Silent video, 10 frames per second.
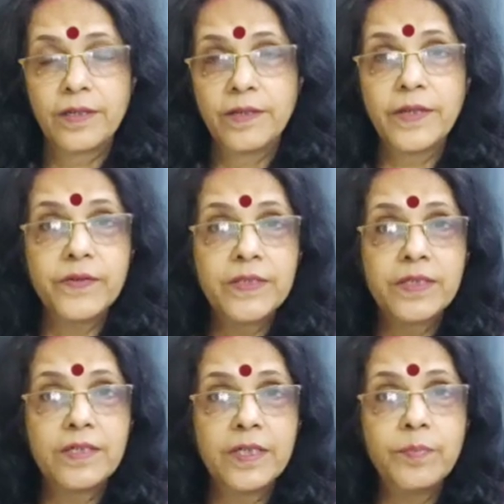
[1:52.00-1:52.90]
There is
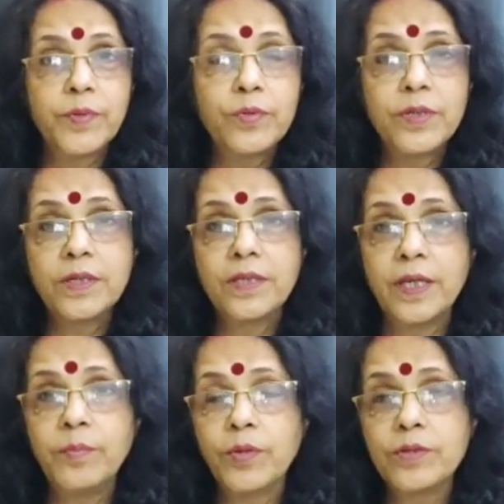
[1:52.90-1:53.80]
a deep rooted
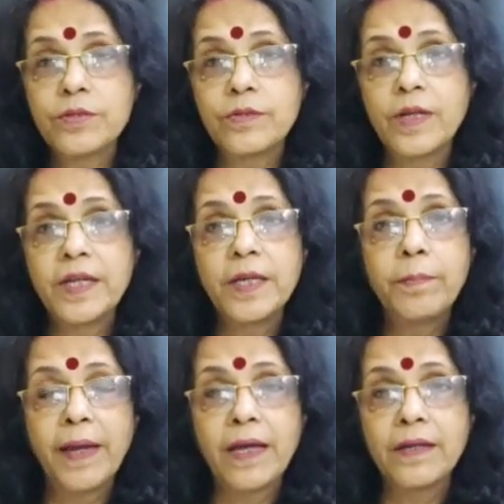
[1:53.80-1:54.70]
theme also running
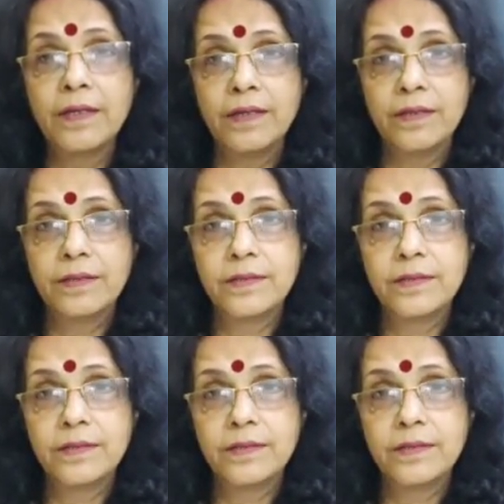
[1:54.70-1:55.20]
parallel